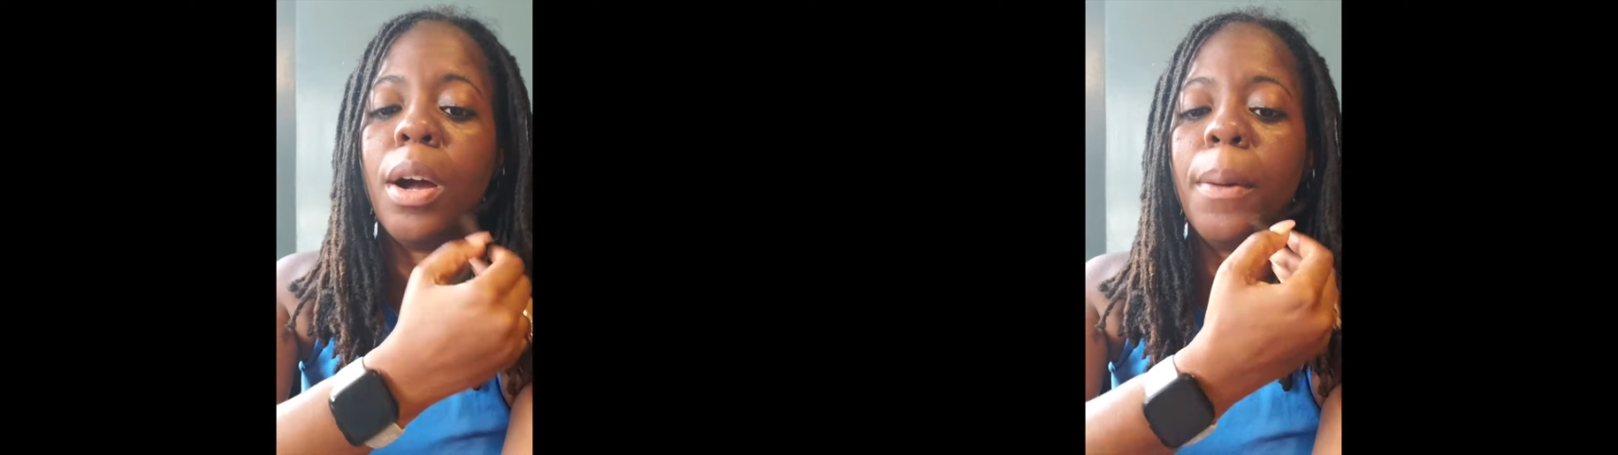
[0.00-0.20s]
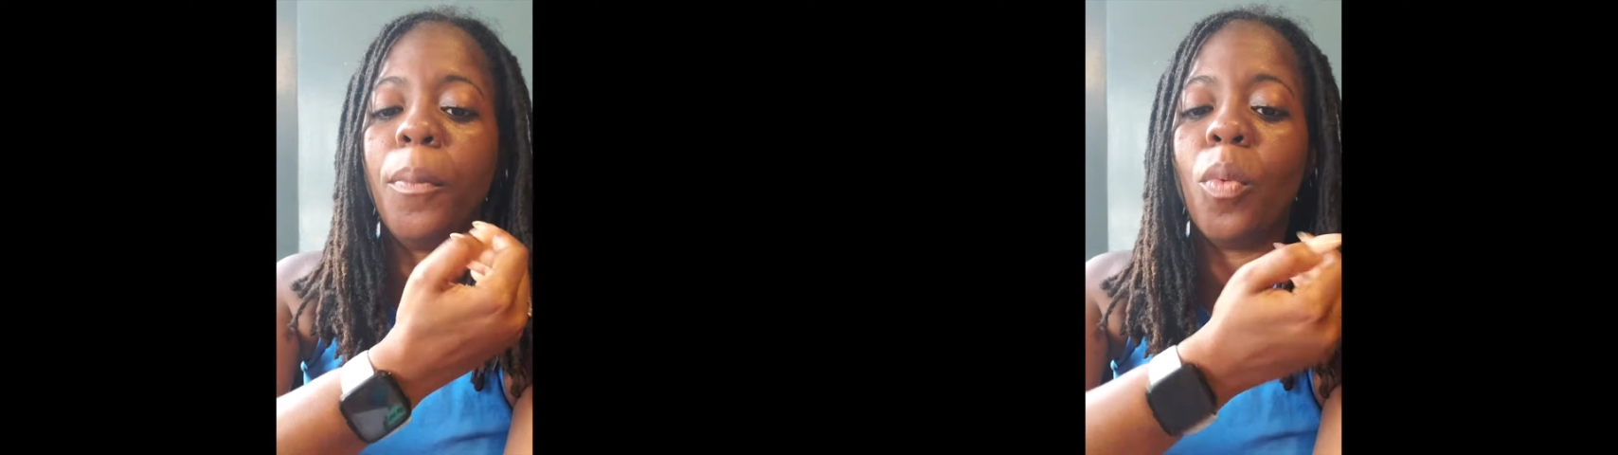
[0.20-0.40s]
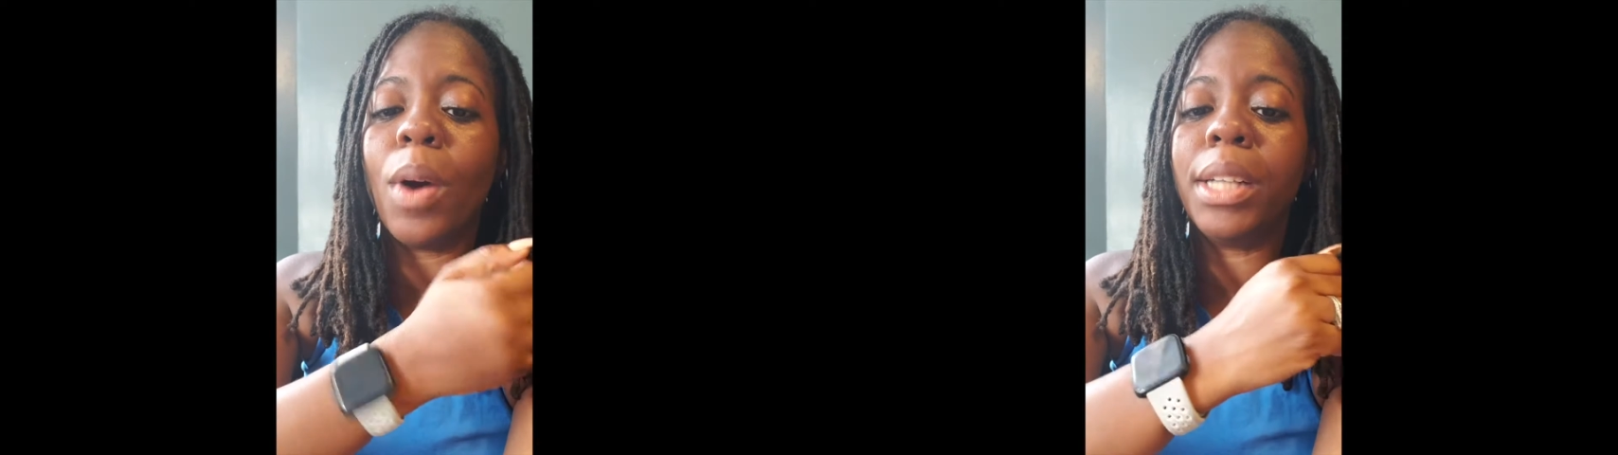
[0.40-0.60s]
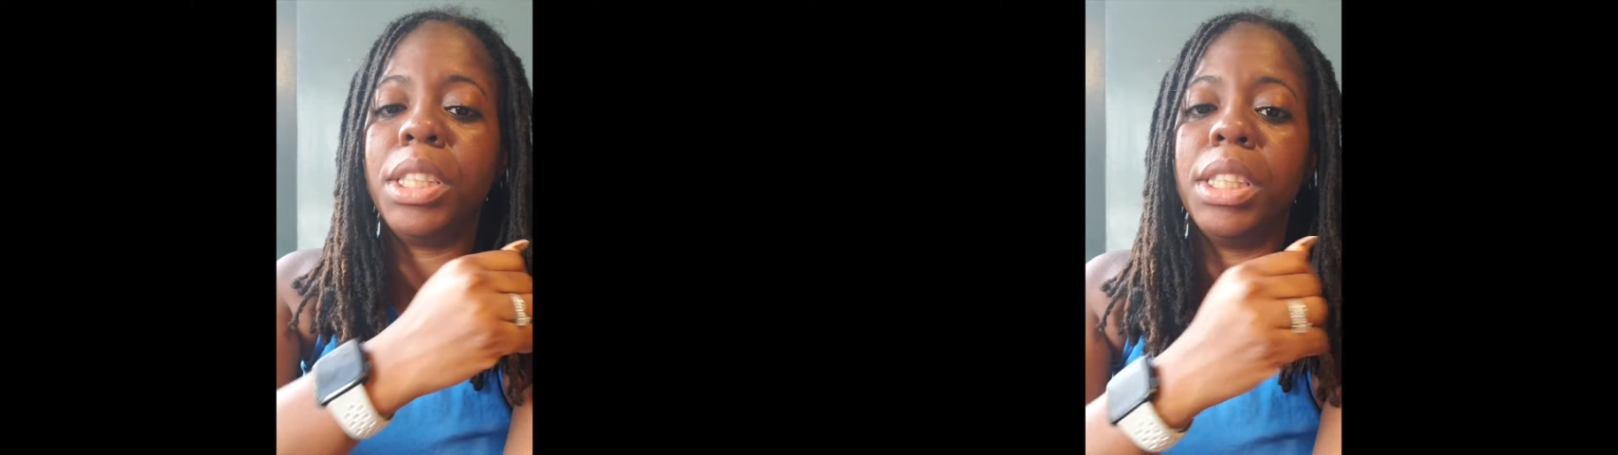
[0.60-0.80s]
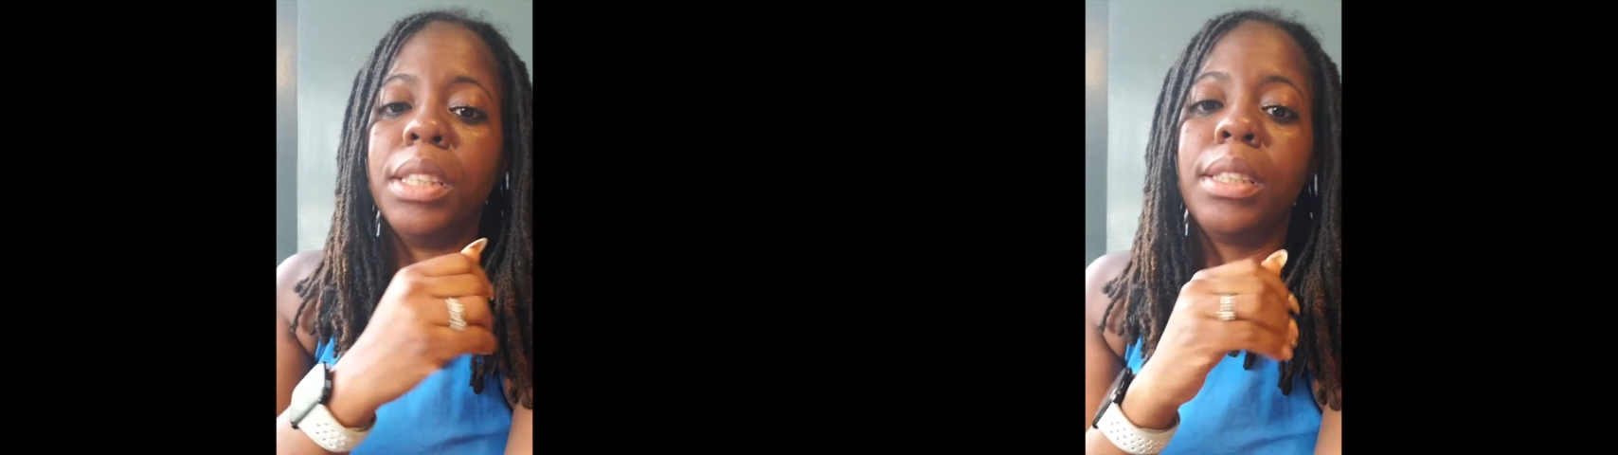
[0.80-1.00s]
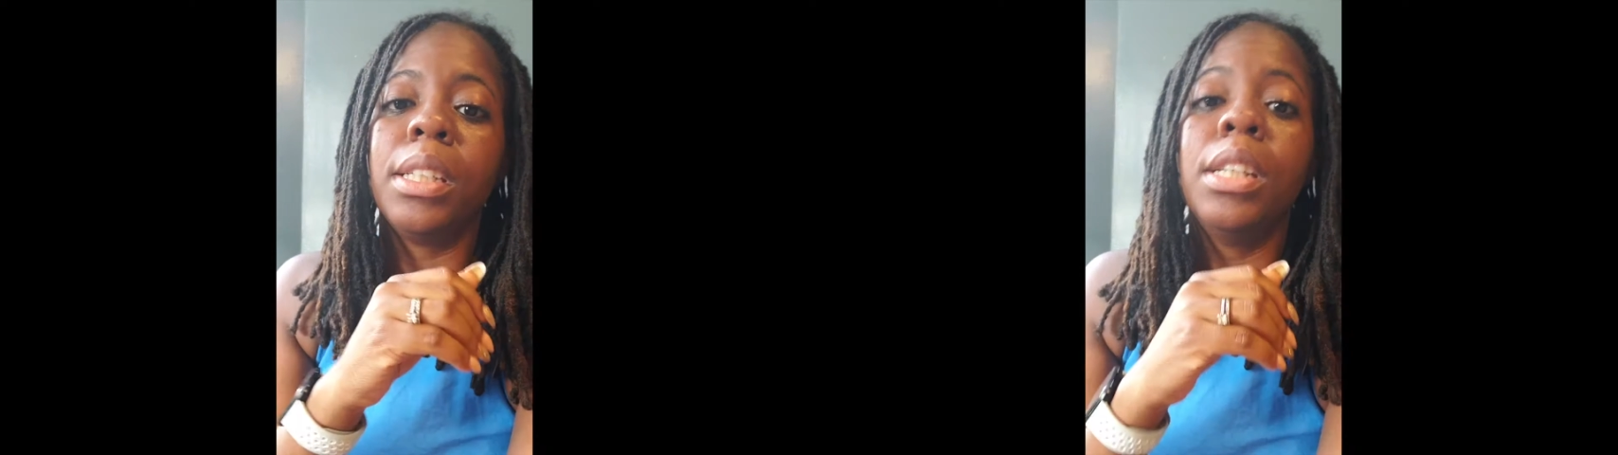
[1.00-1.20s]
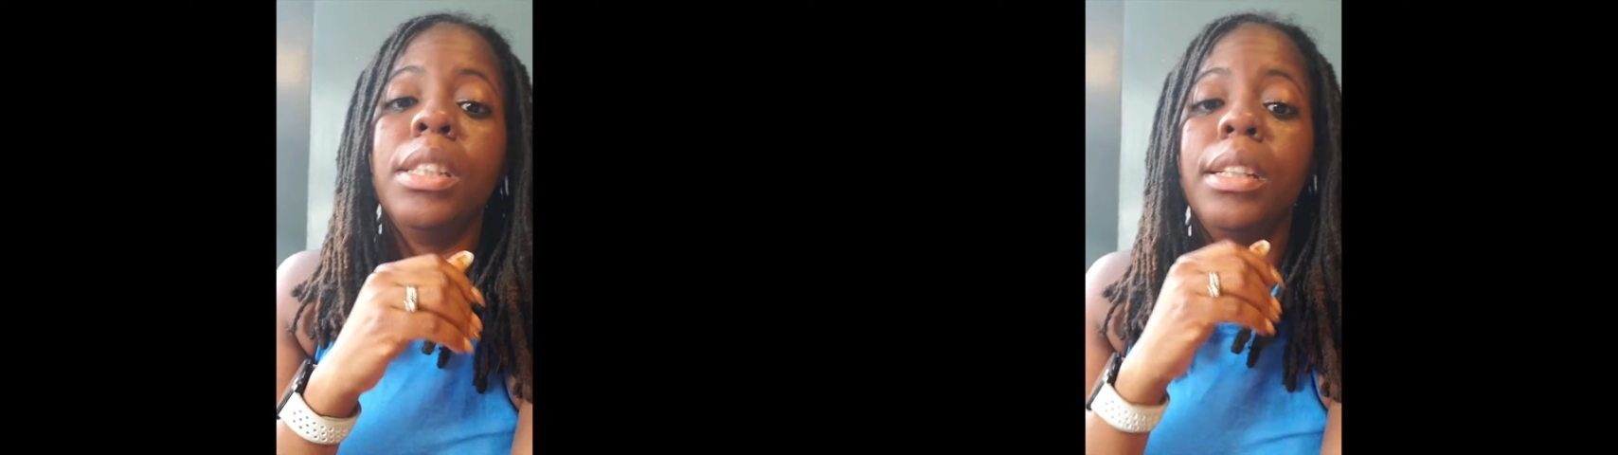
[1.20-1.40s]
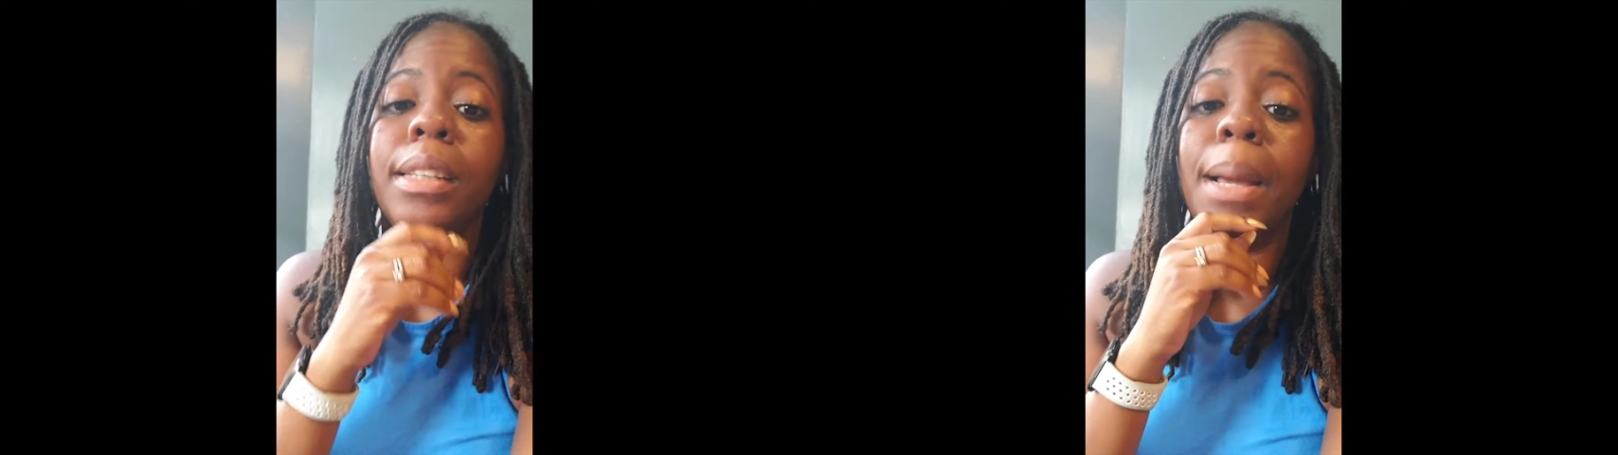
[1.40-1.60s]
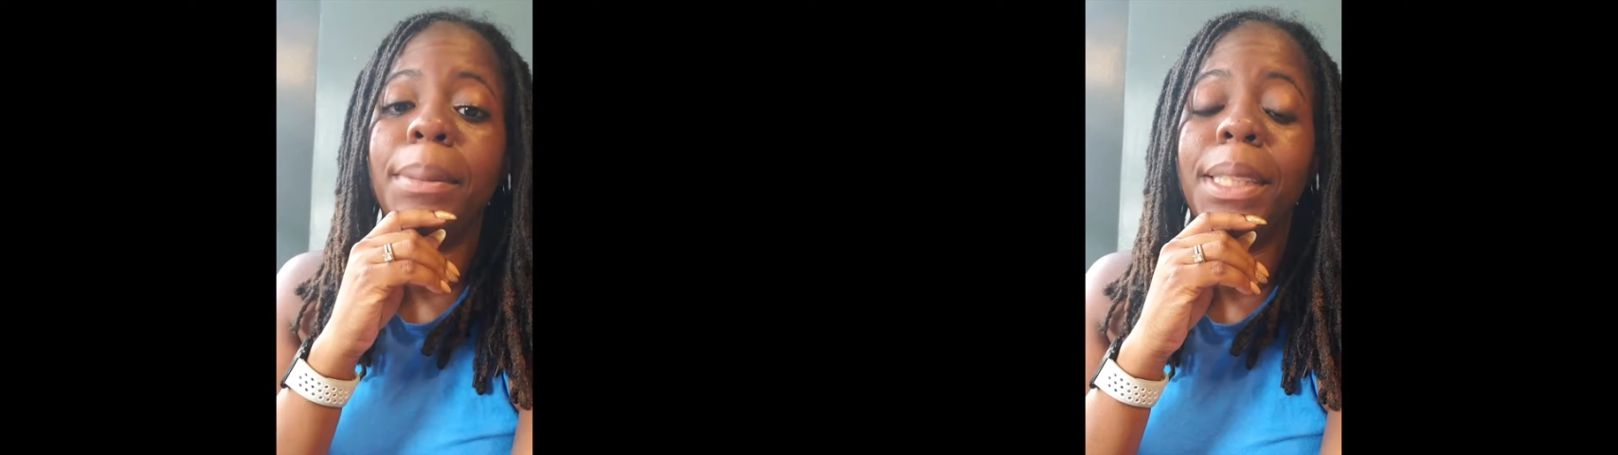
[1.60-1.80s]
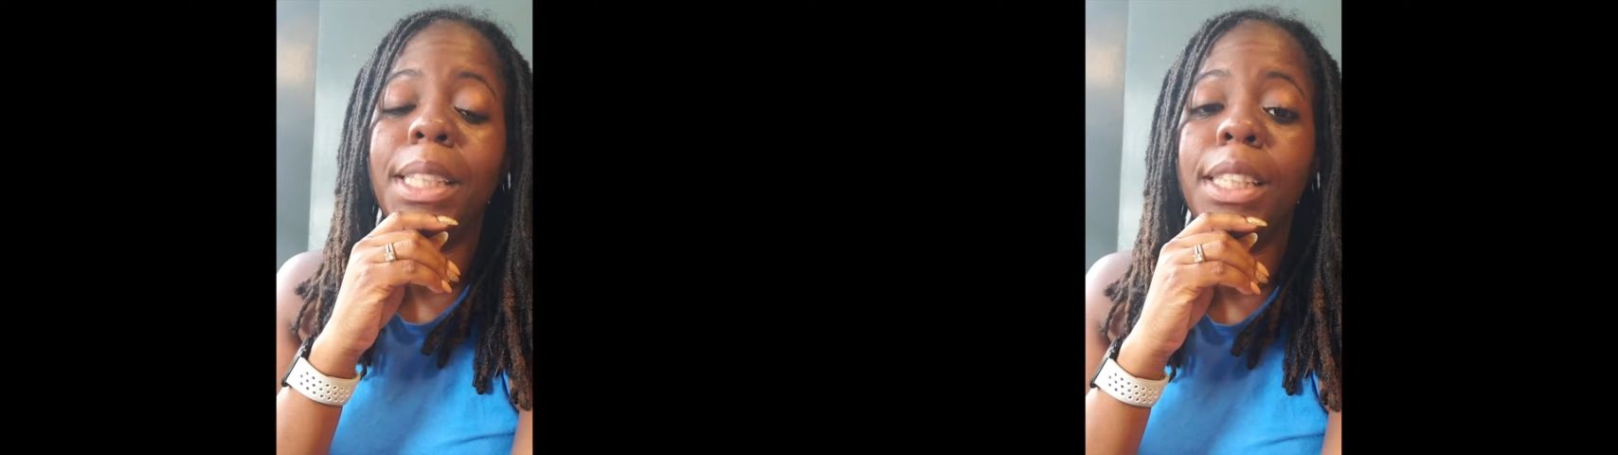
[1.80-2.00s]
watches the
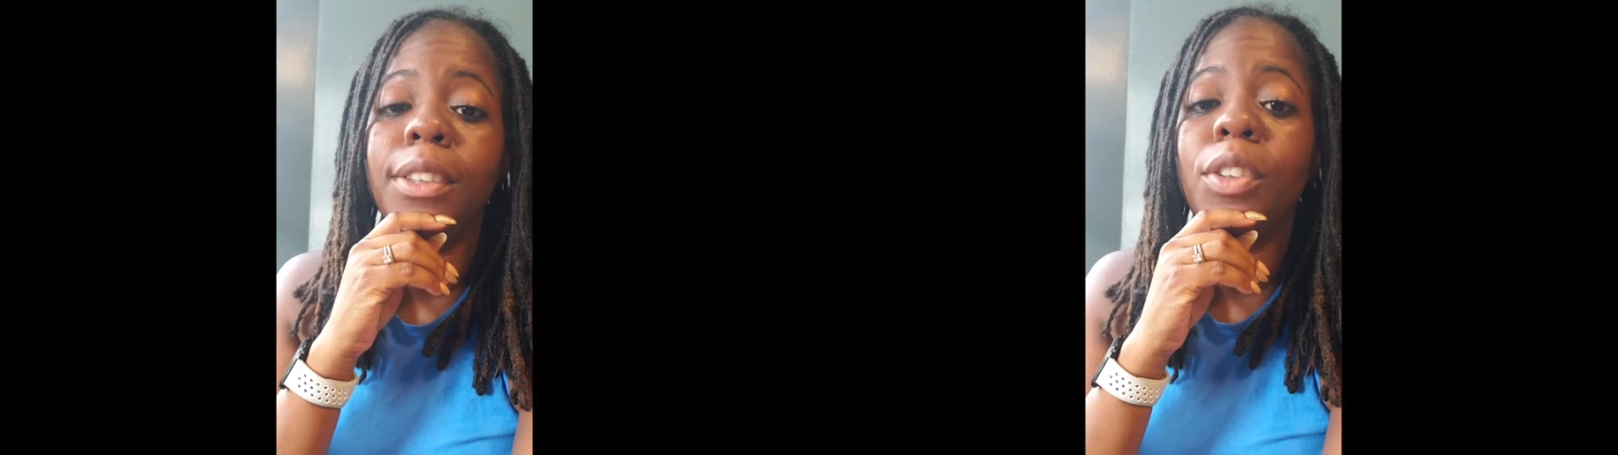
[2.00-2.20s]
time to eat.